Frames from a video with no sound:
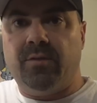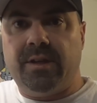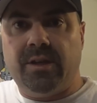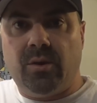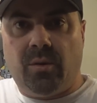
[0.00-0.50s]
a
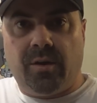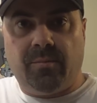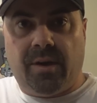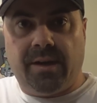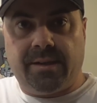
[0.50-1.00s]
video
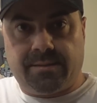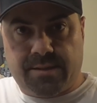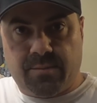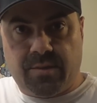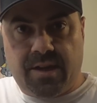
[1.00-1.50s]
on my
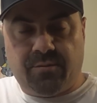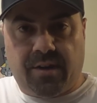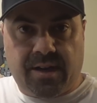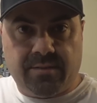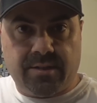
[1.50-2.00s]
Tippmann
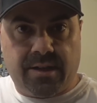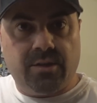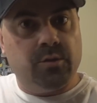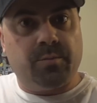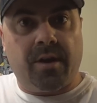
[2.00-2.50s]
A5 that I
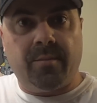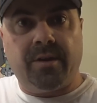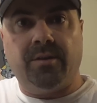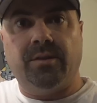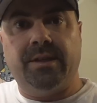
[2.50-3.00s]
use
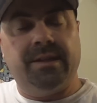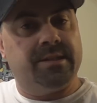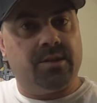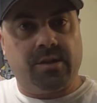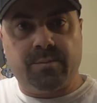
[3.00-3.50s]
primarily, and
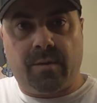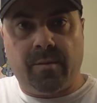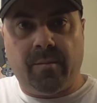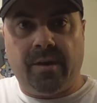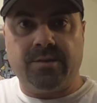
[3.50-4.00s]
it talks about
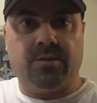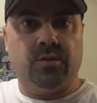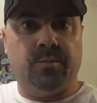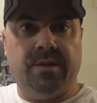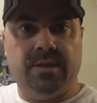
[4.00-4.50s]
my monster
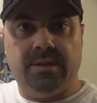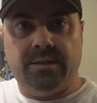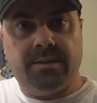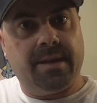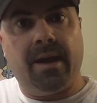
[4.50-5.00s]
spin
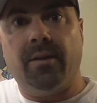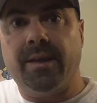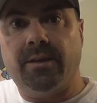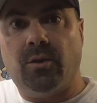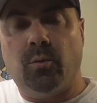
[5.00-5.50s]
and how
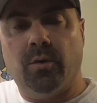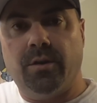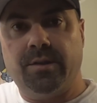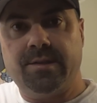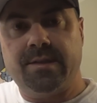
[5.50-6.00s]
that all
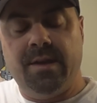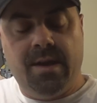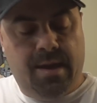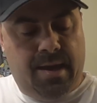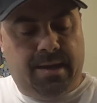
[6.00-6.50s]
works.
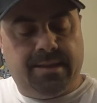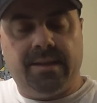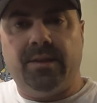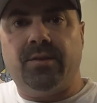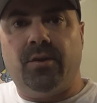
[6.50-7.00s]
And
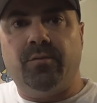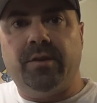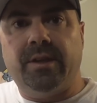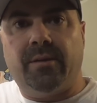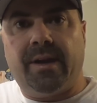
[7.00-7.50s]
then the third
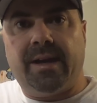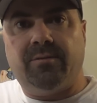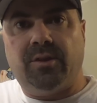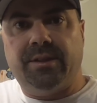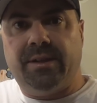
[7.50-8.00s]
video I
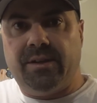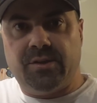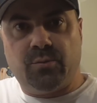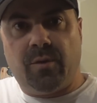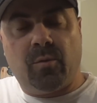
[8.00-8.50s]
have on there
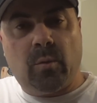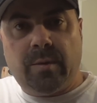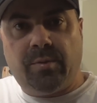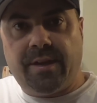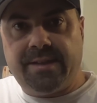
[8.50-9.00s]
is one where
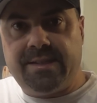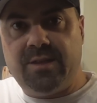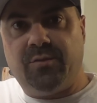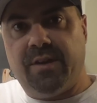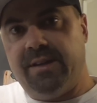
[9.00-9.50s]
we played
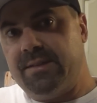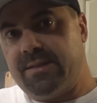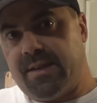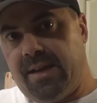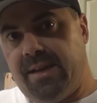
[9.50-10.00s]

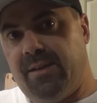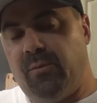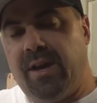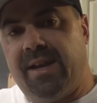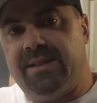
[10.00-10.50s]
defense, and
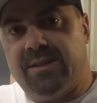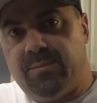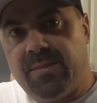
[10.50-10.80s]
we had